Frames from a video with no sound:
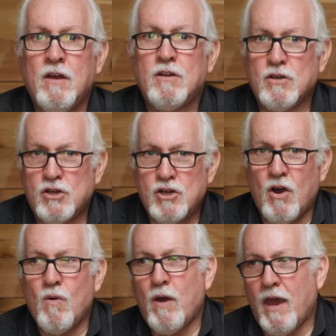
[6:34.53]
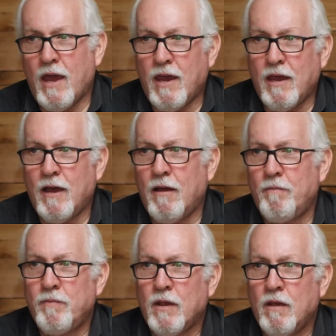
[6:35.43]
to show
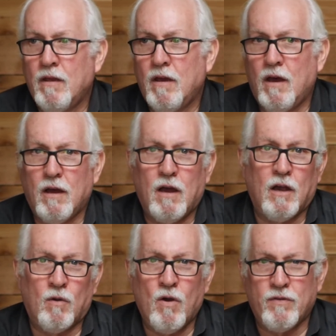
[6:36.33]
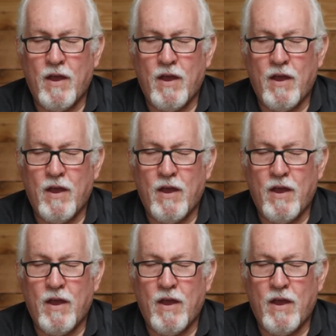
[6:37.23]
a growth.